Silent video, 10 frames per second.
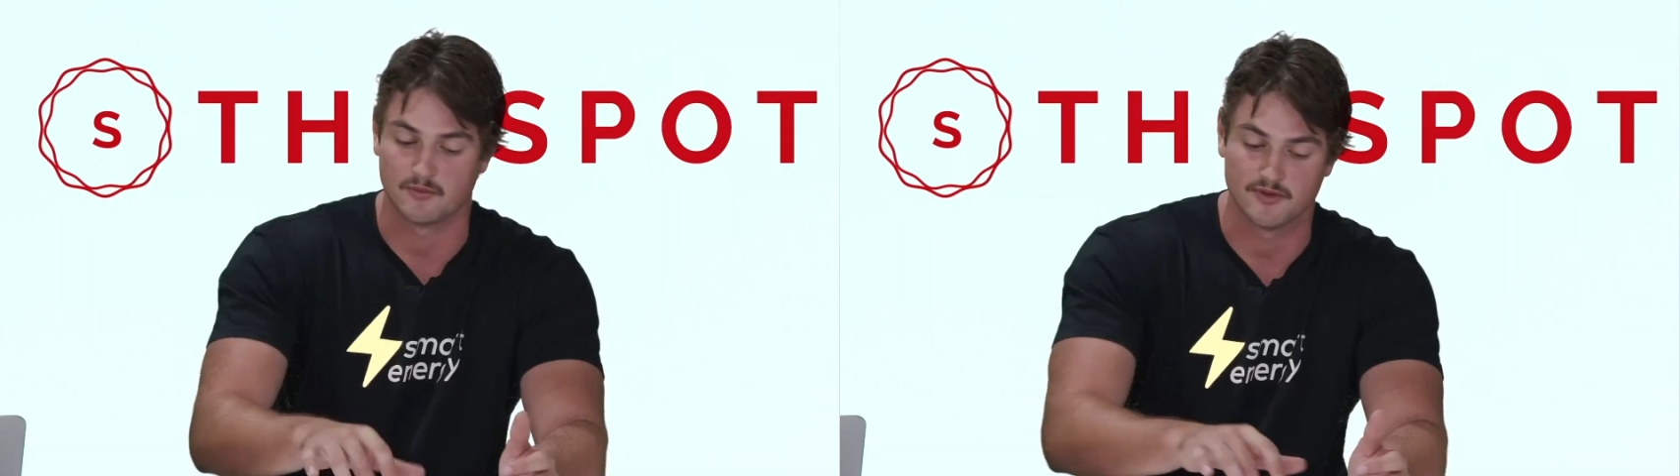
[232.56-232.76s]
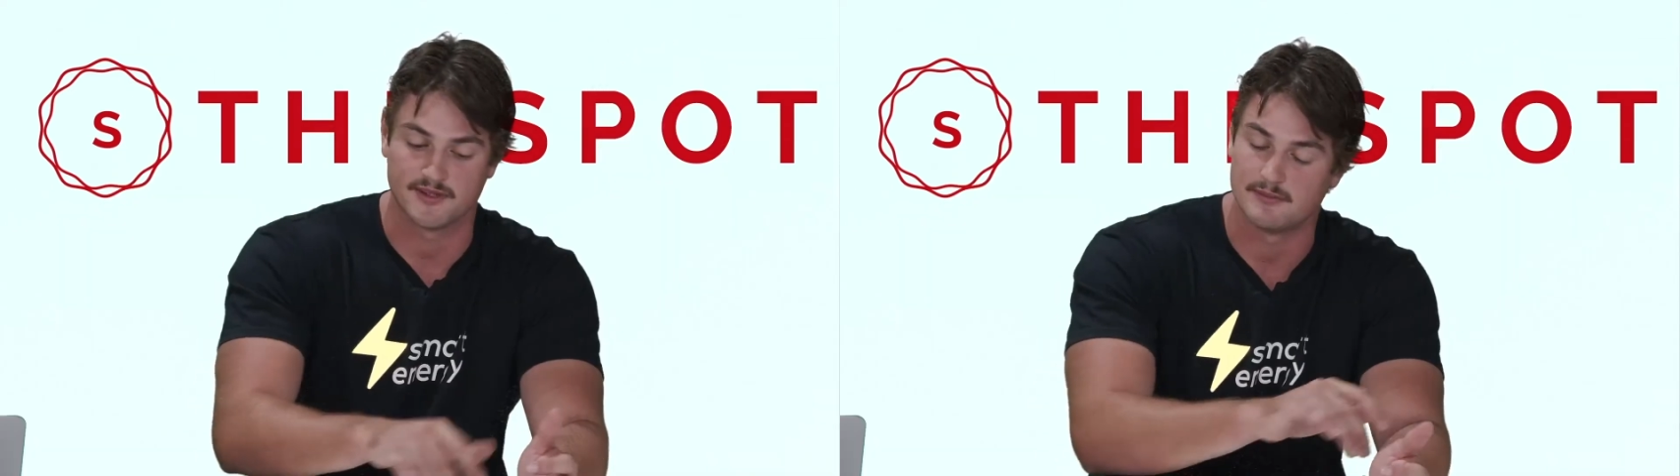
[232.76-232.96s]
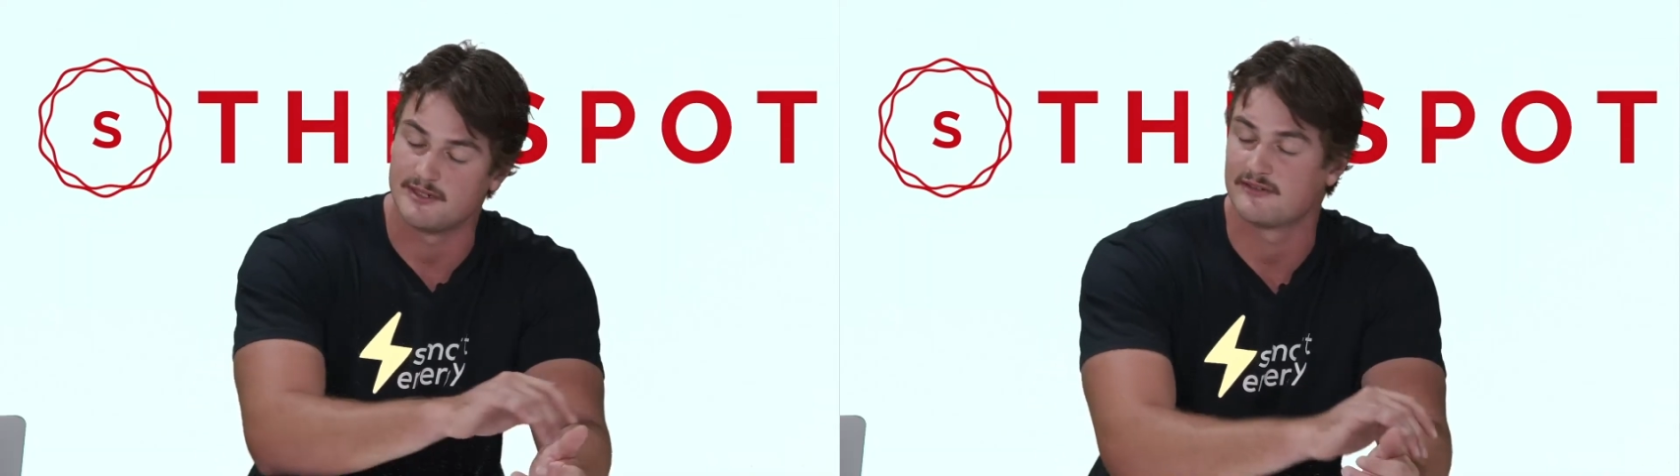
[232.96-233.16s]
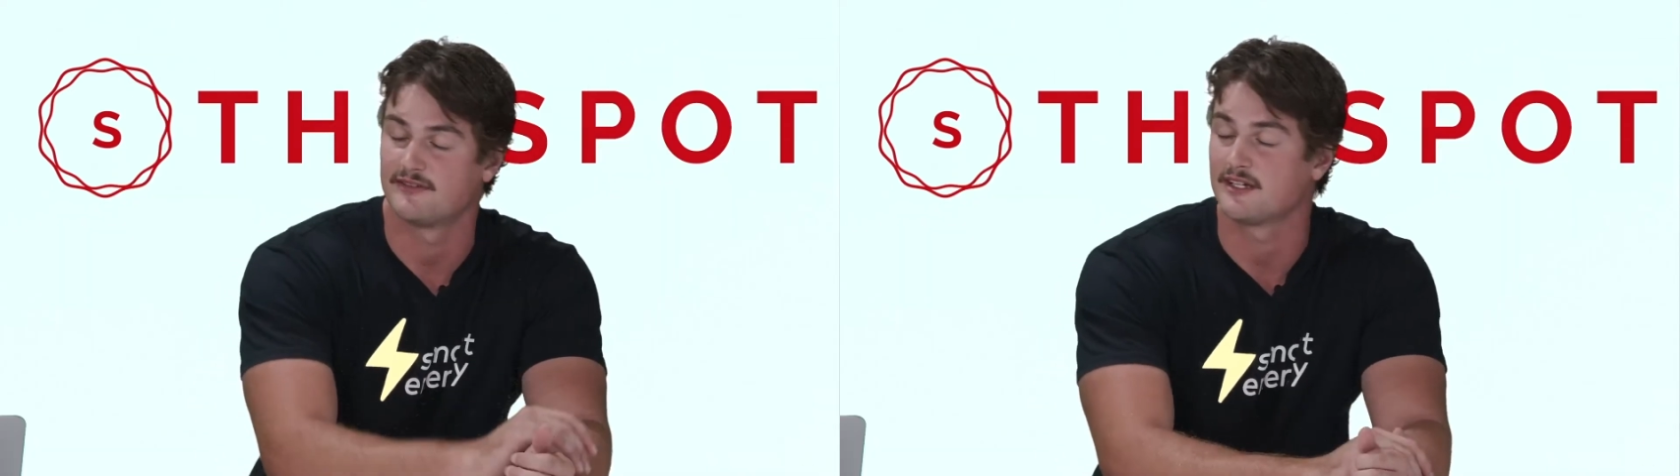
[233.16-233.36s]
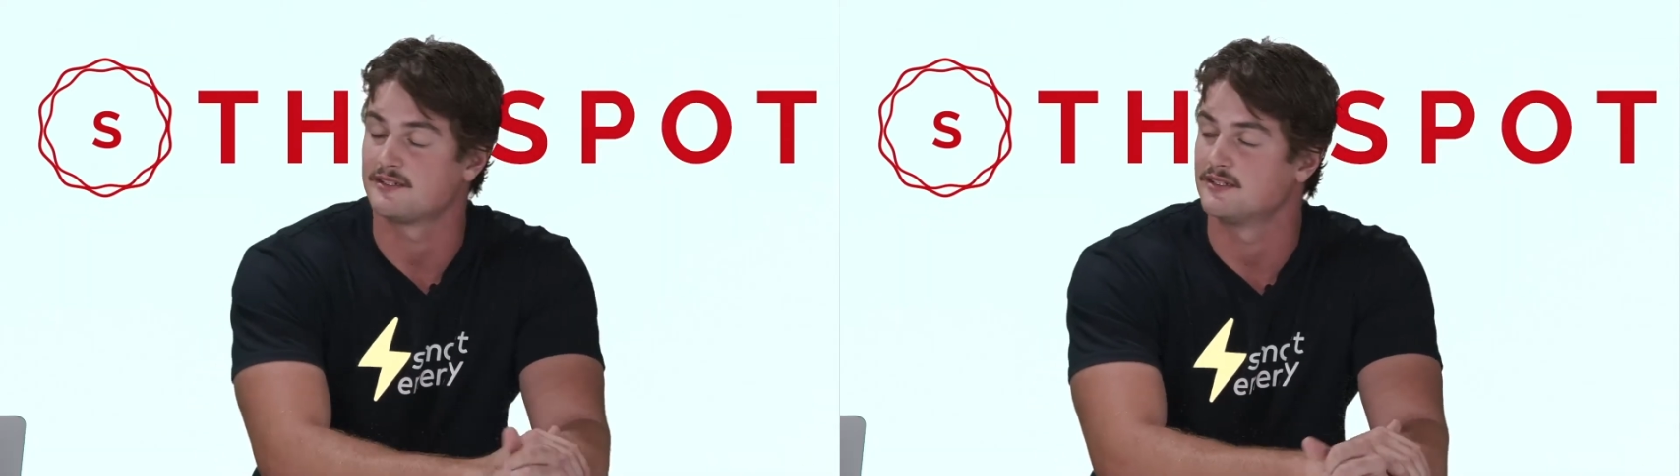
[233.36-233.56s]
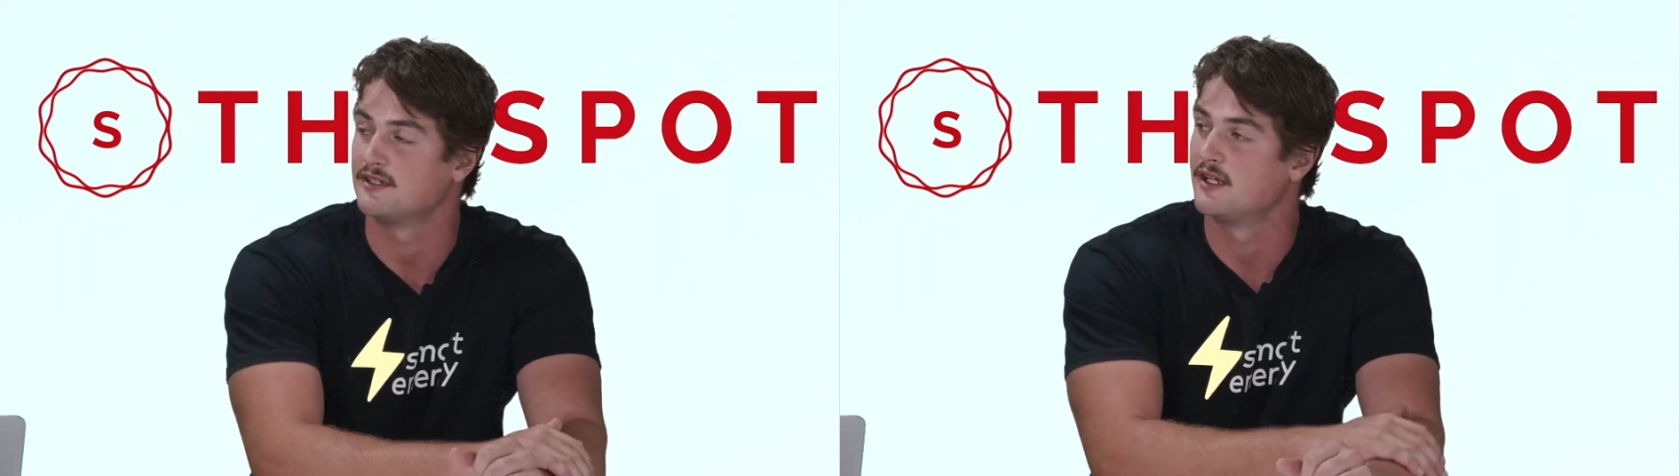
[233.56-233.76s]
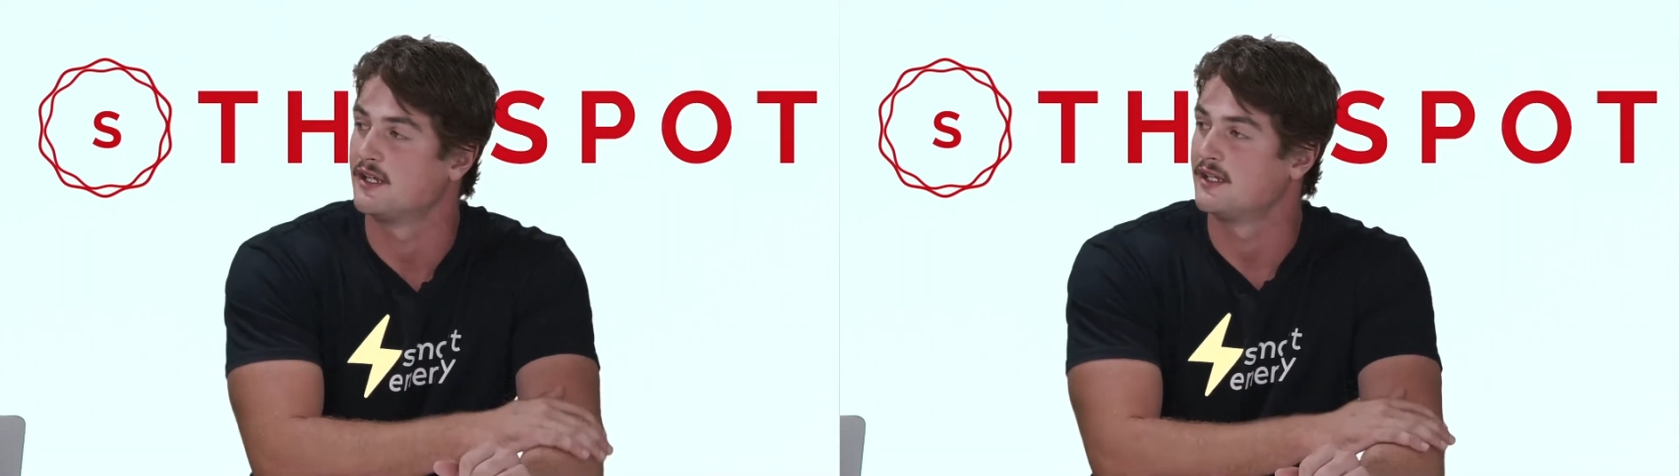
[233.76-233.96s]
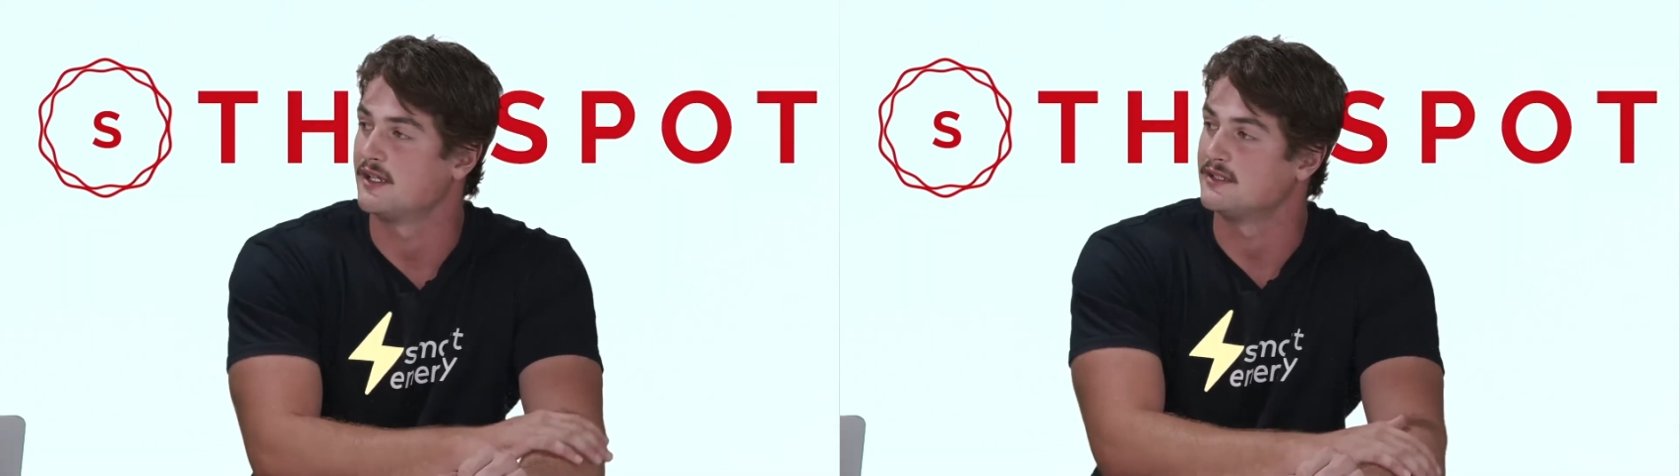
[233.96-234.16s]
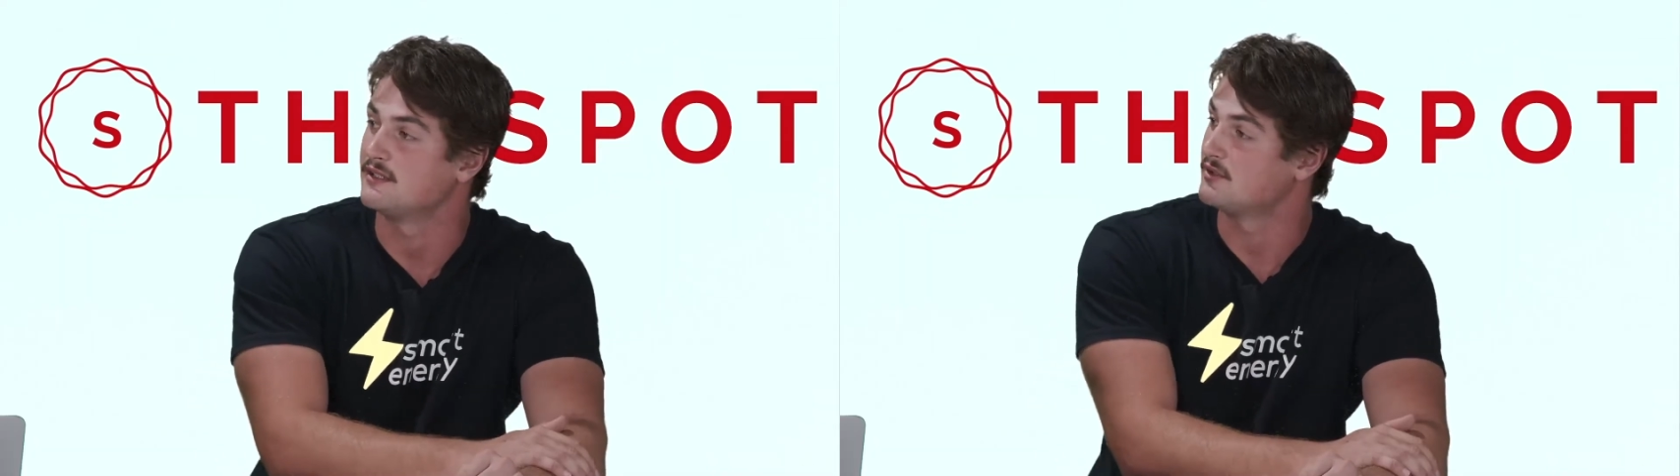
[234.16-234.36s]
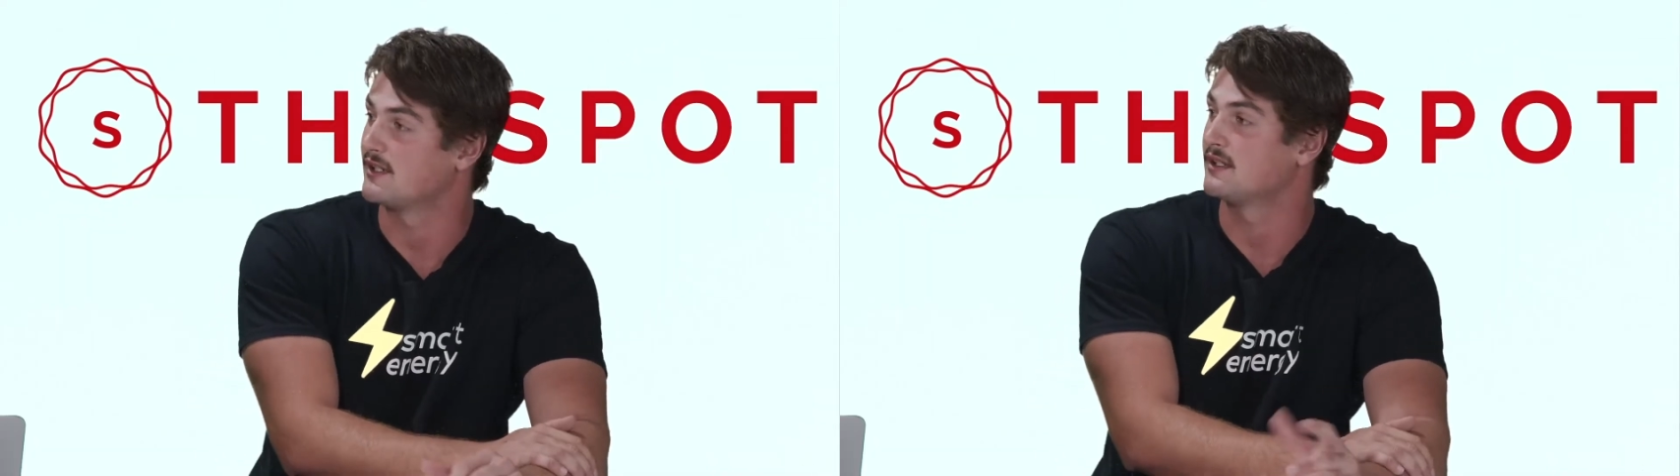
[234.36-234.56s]
would then be affected is if
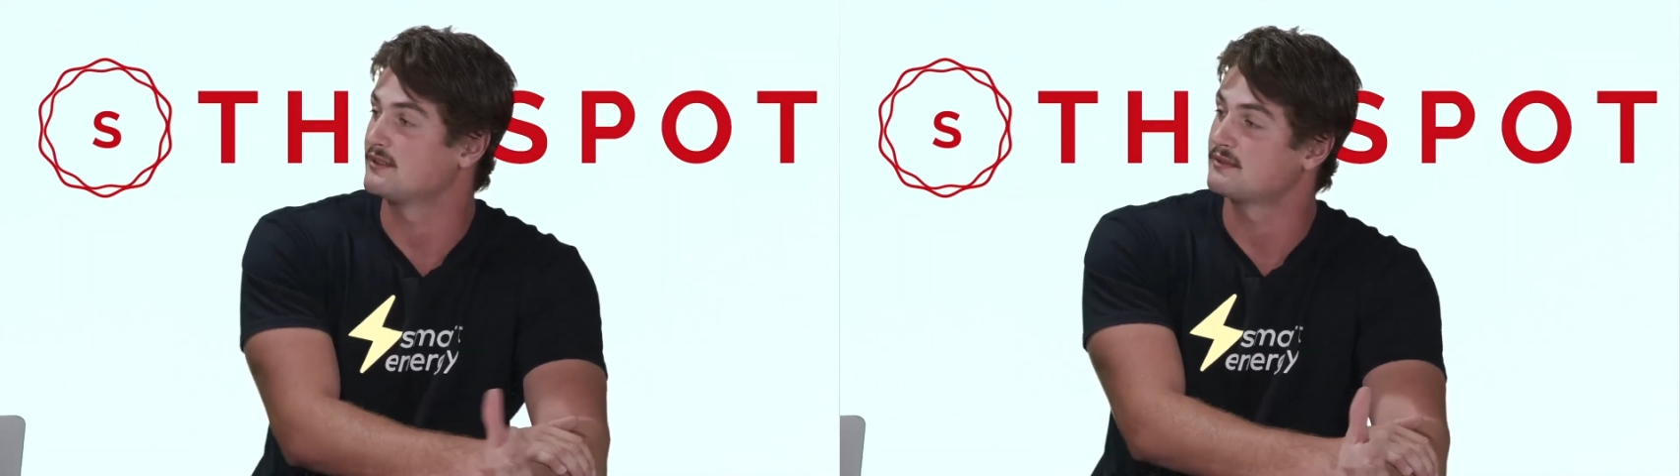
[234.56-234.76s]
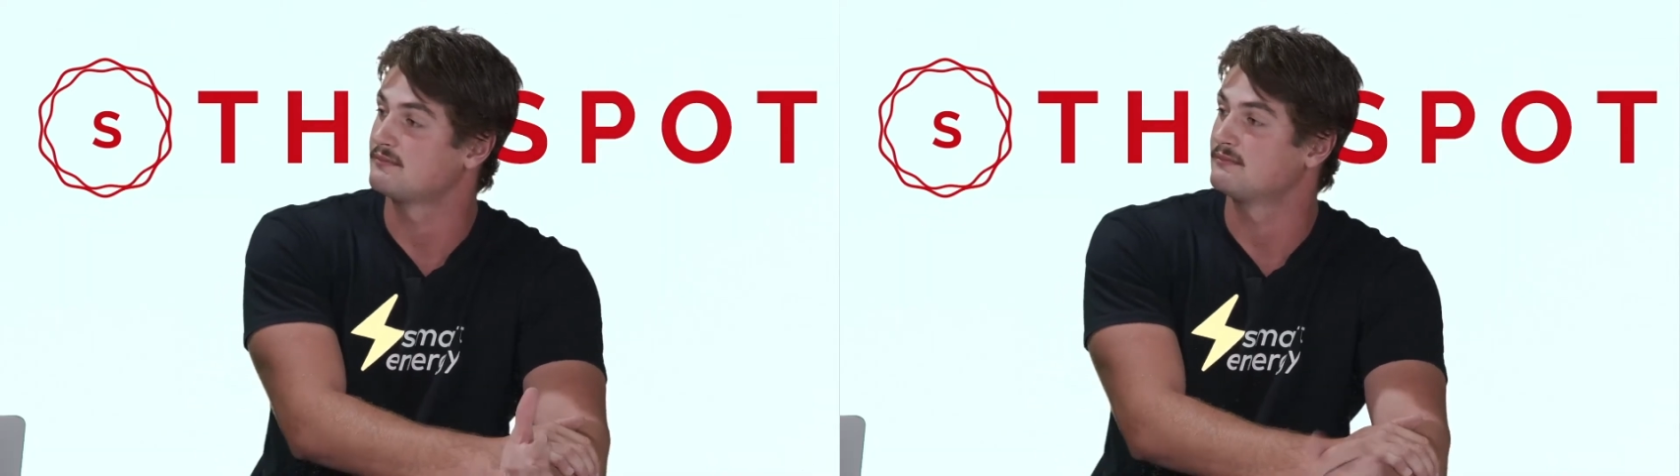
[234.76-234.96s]
your house